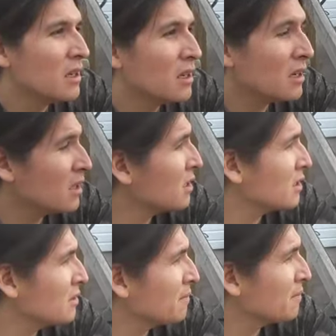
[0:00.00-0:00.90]
Uh,
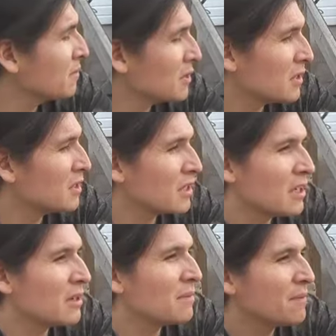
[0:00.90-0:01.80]
but
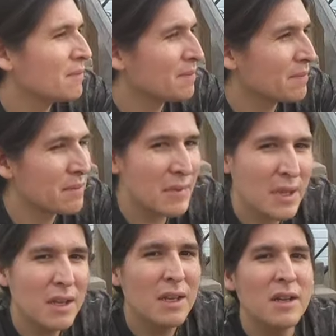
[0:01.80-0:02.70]
yeah.
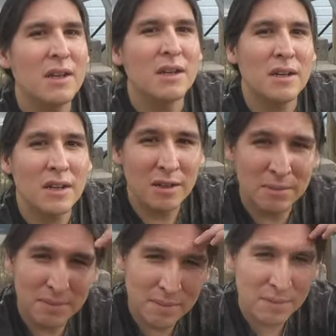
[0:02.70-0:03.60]

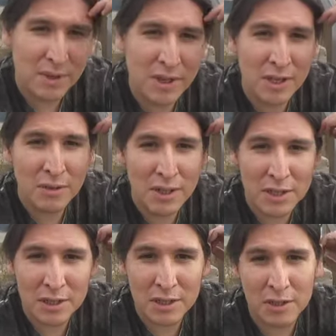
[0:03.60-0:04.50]
Um.
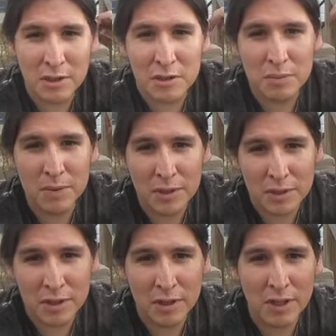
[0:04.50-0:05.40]
Anyways, I was about
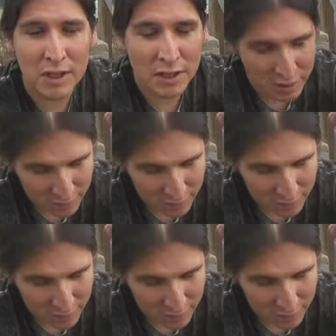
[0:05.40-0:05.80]
to like